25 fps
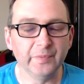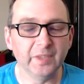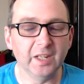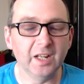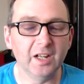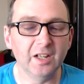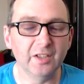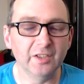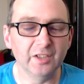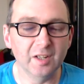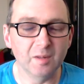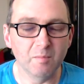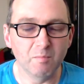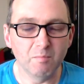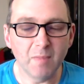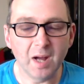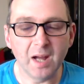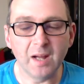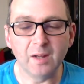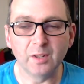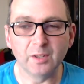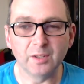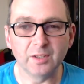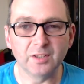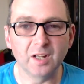And the
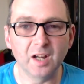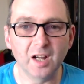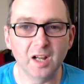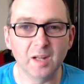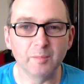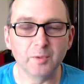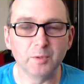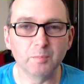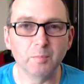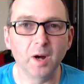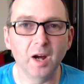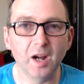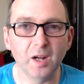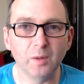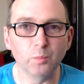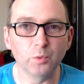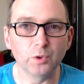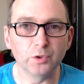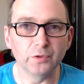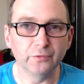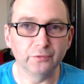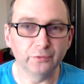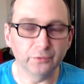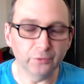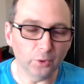amount of times mine
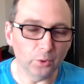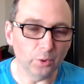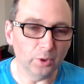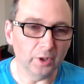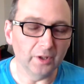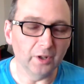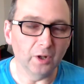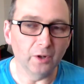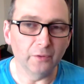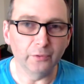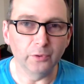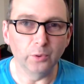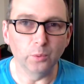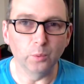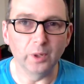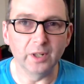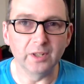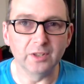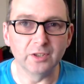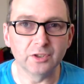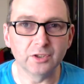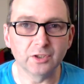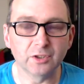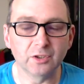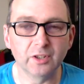was falling off the
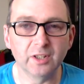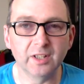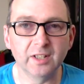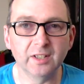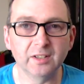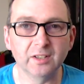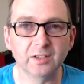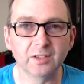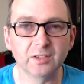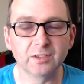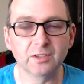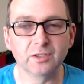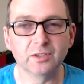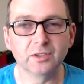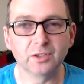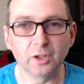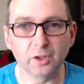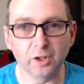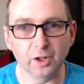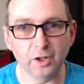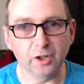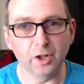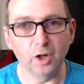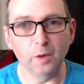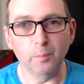windscreen because the
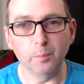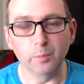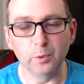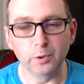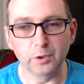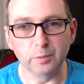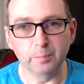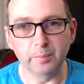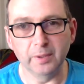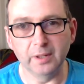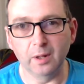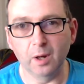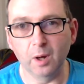sucker cup was a bit